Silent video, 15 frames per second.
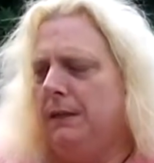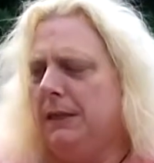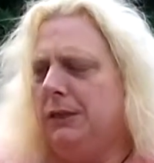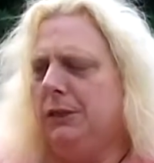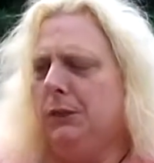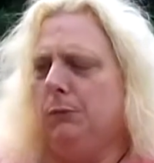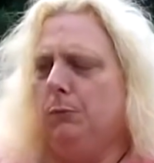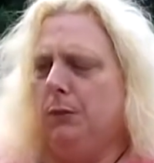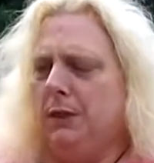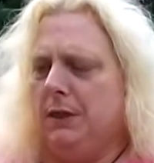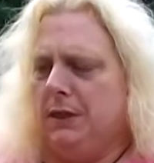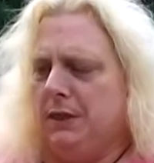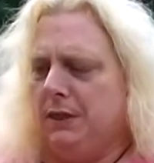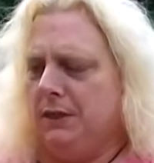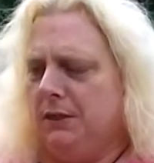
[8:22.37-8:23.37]
that she
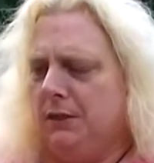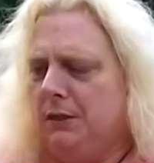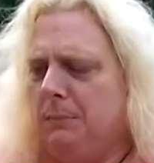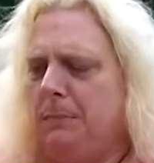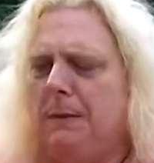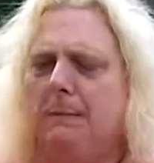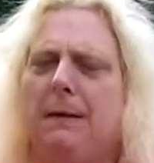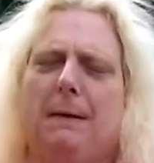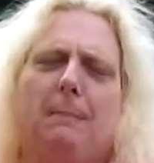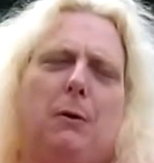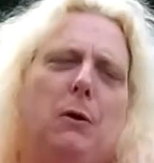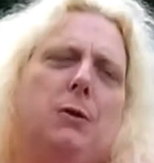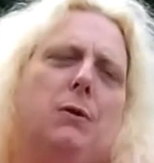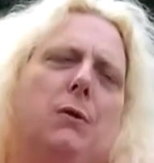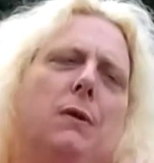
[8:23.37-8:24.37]
was to be my
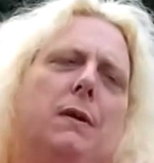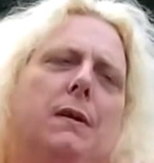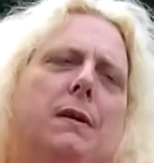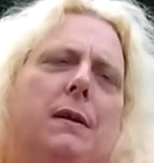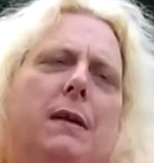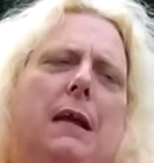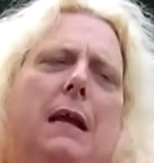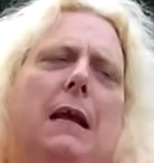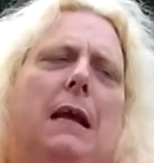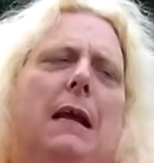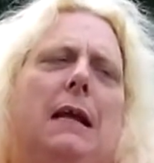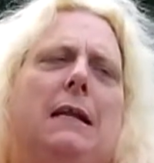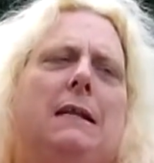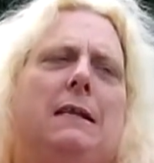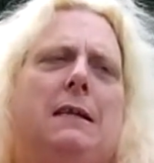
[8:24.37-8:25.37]
partner,
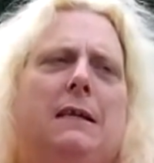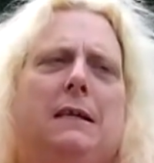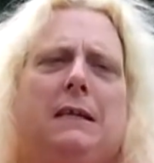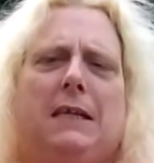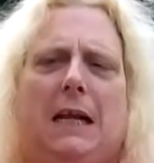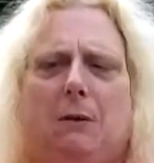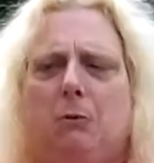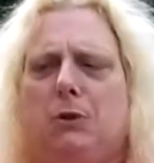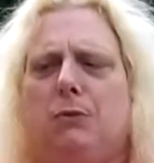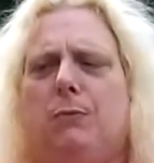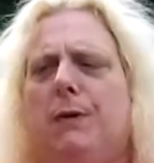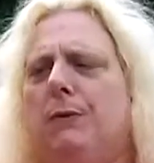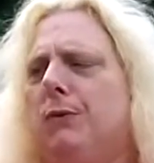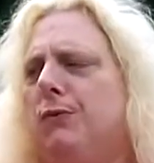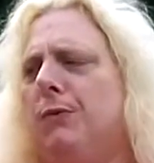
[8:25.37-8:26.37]
and that was
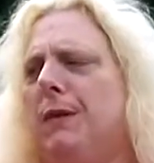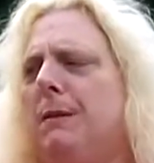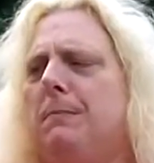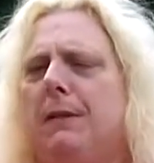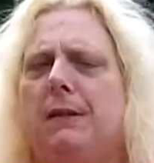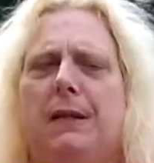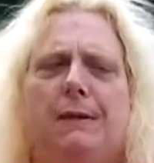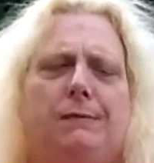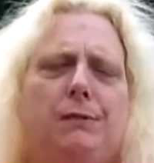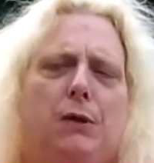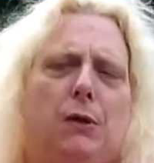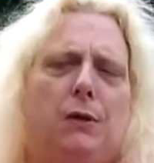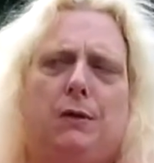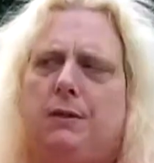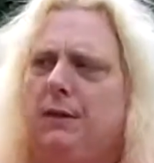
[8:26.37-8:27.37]
what was written in my life
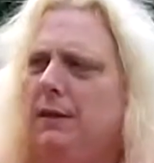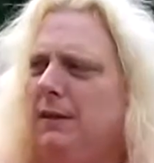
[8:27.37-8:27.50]
chart.